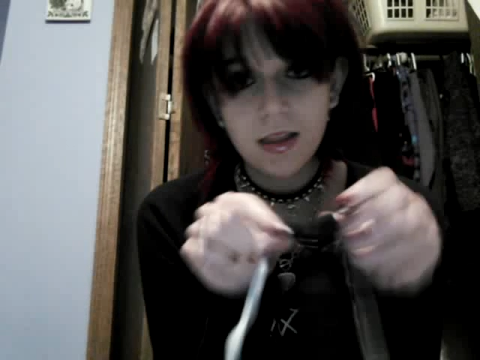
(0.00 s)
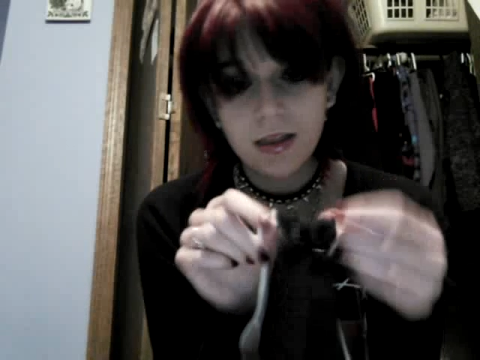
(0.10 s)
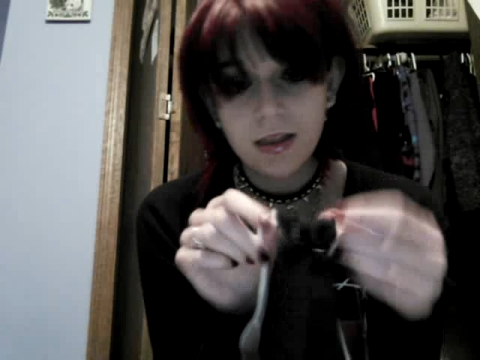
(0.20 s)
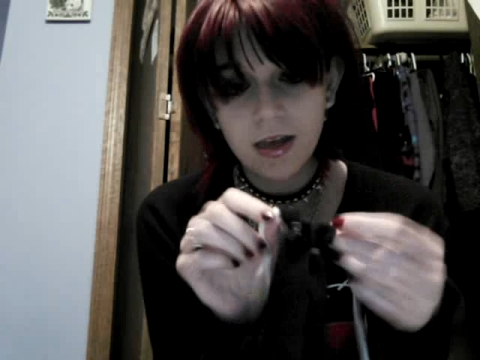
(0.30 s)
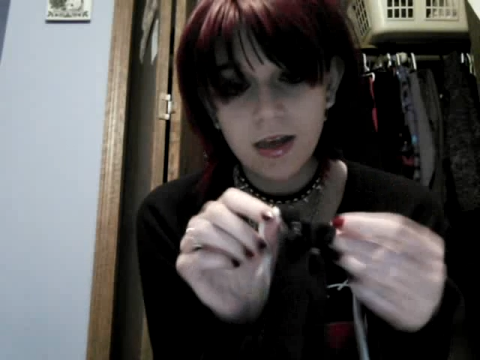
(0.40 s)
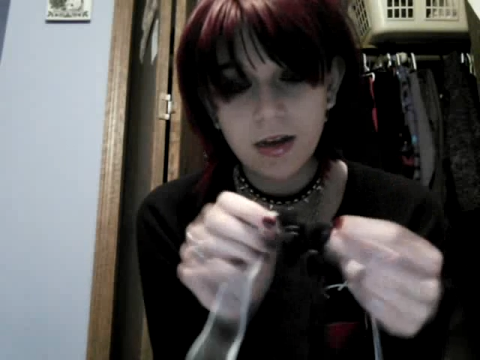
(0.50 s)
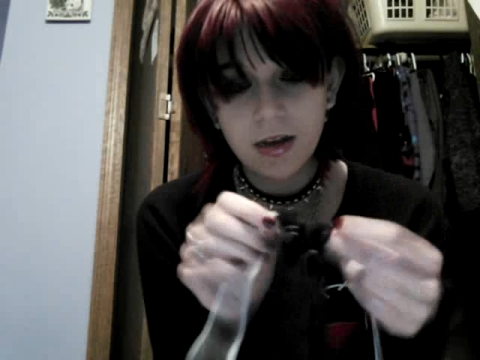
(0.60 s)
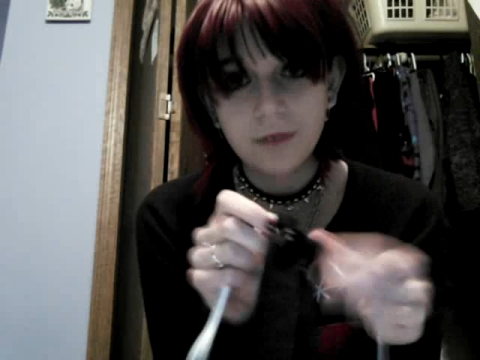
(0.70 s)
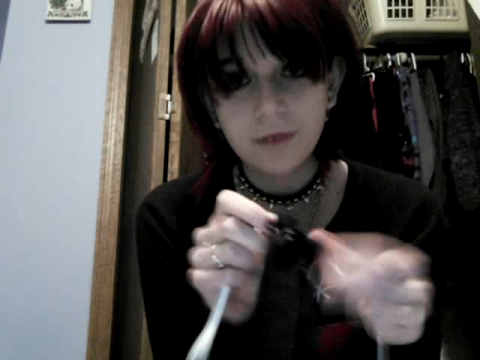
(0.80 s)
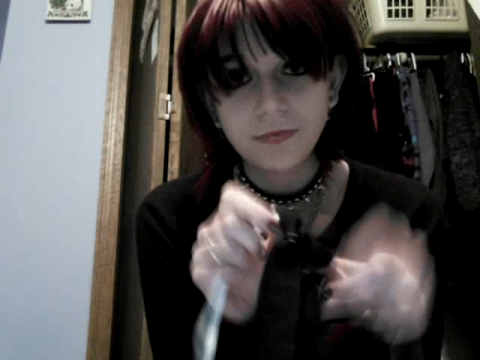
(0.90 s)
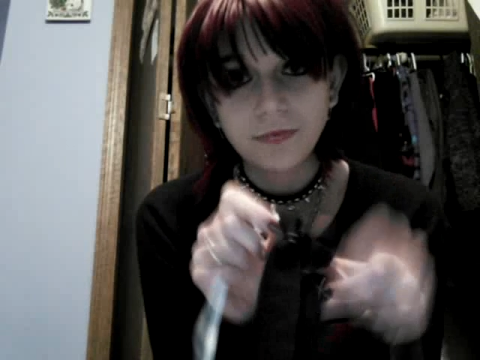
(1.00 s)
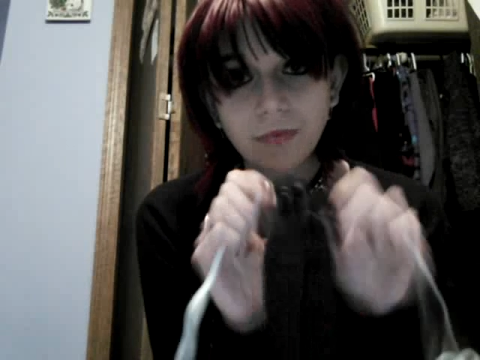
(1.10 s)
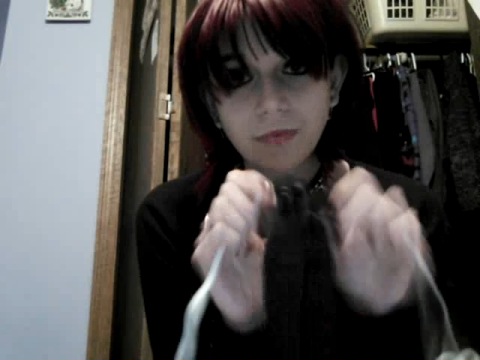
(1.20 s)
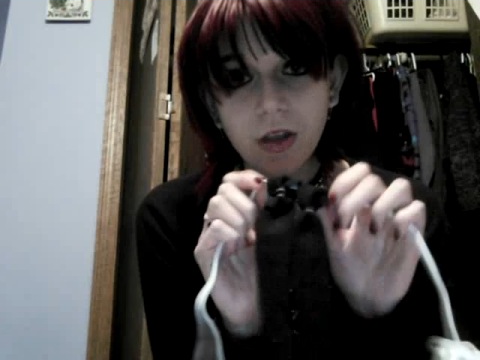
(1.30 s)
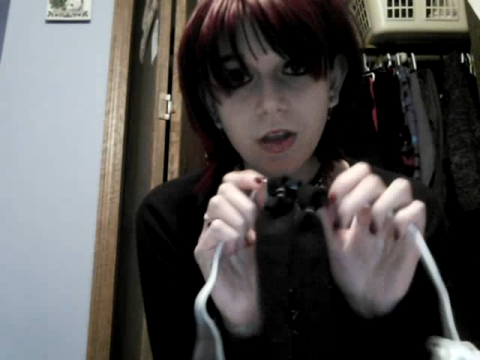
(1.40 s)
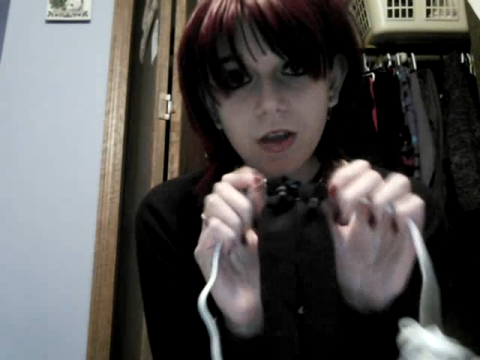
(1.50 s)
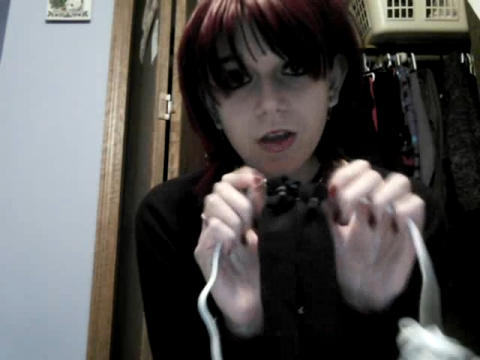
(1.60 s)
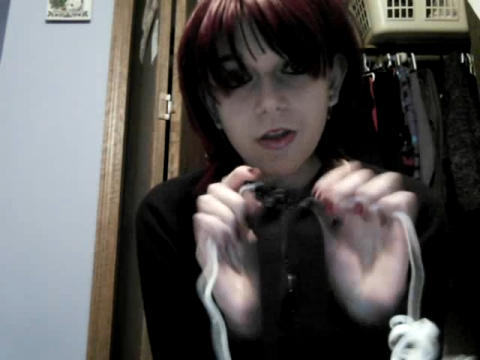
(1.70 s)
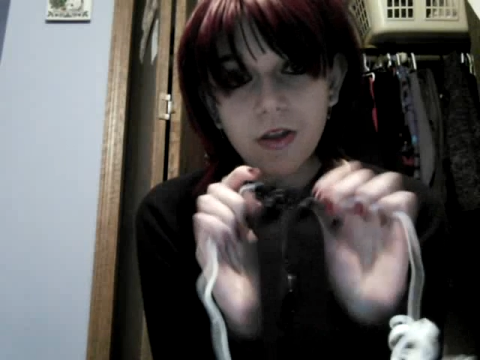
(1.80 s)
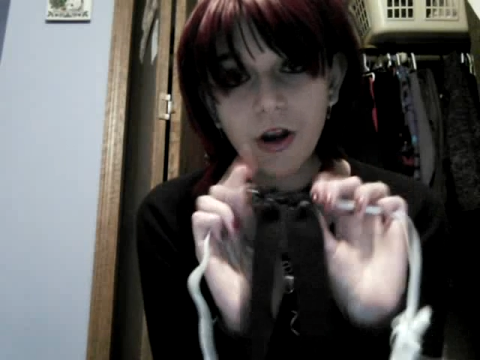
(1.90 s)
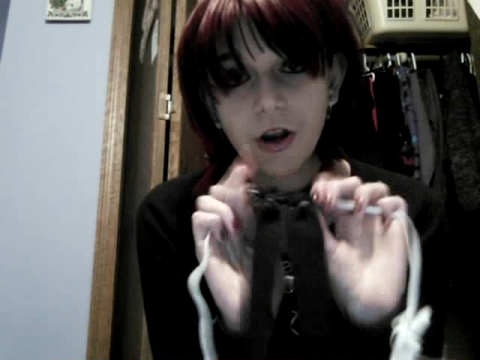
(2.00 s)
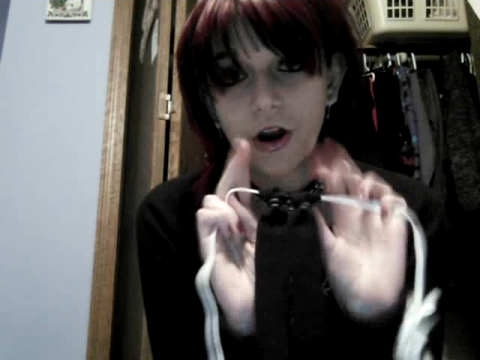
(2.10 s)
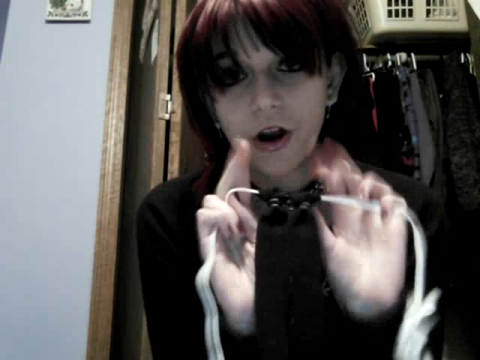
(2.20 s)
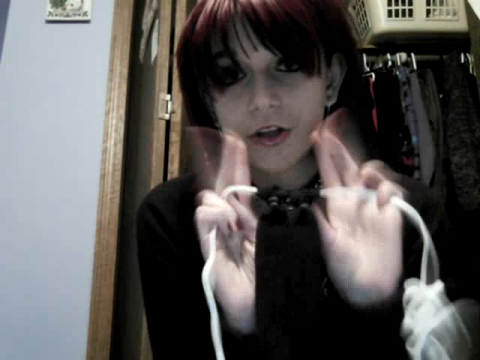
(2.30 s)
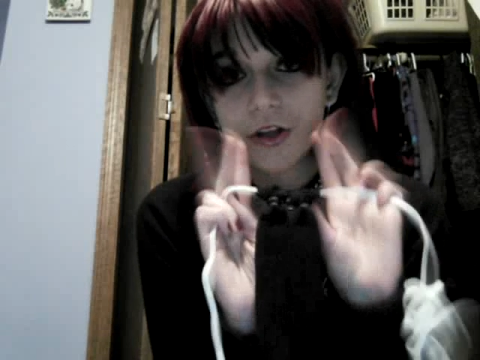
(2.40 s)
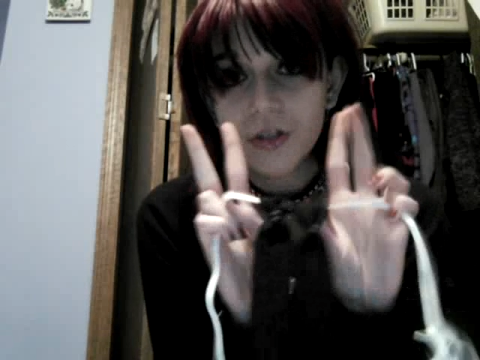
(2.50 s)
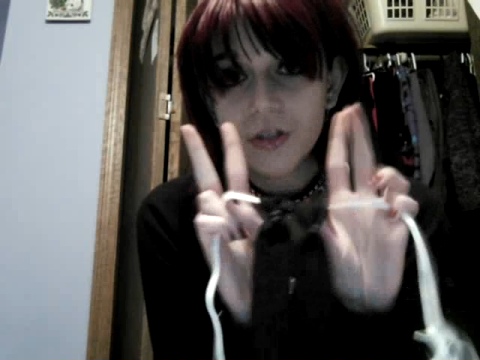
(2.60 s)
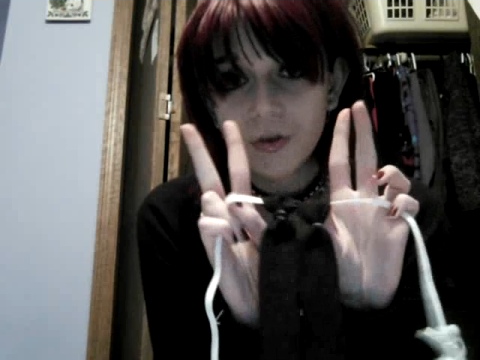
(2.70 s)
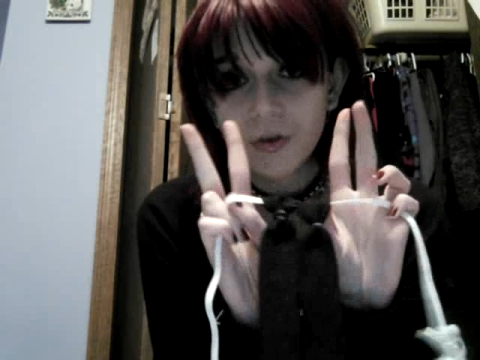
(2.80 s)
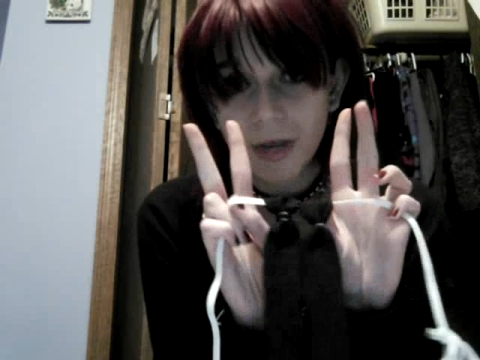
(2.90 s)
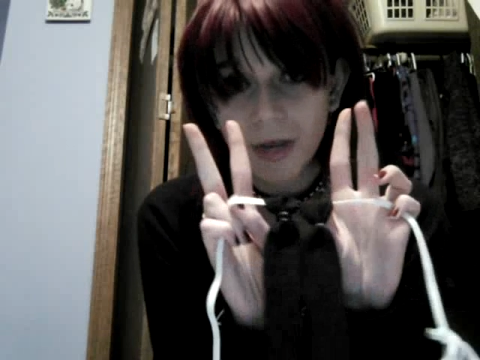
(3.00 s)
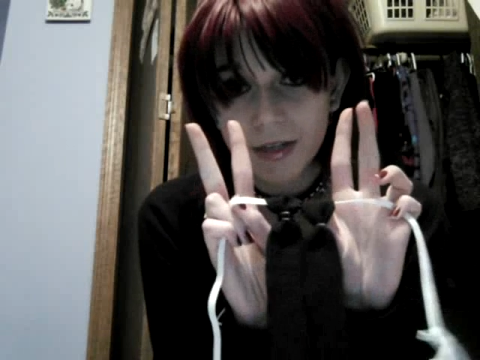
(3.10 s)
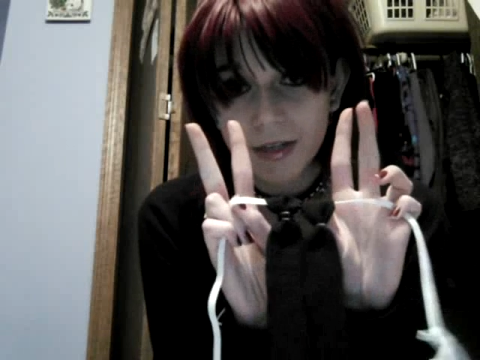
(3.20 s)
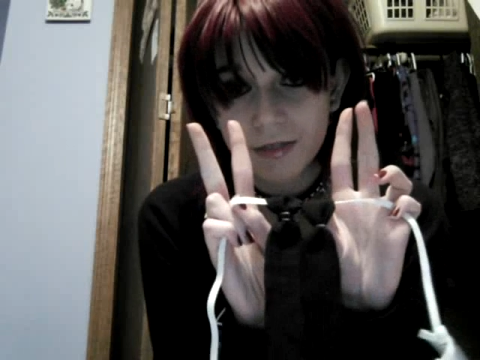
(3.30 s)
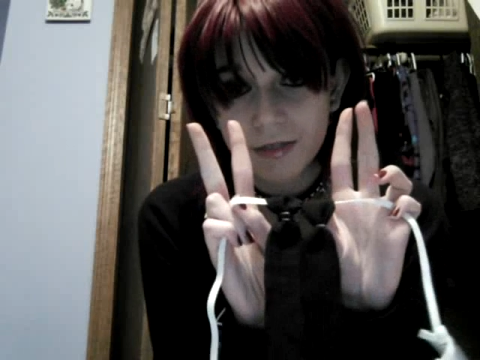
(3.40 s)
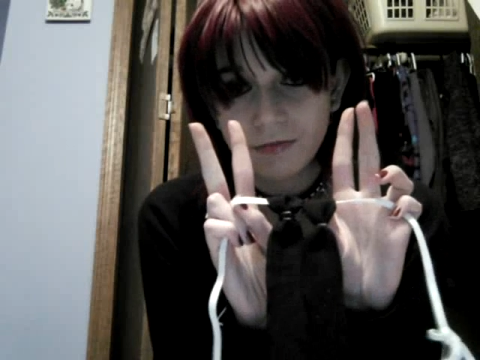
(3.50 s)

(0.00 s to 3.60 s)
then there are two ways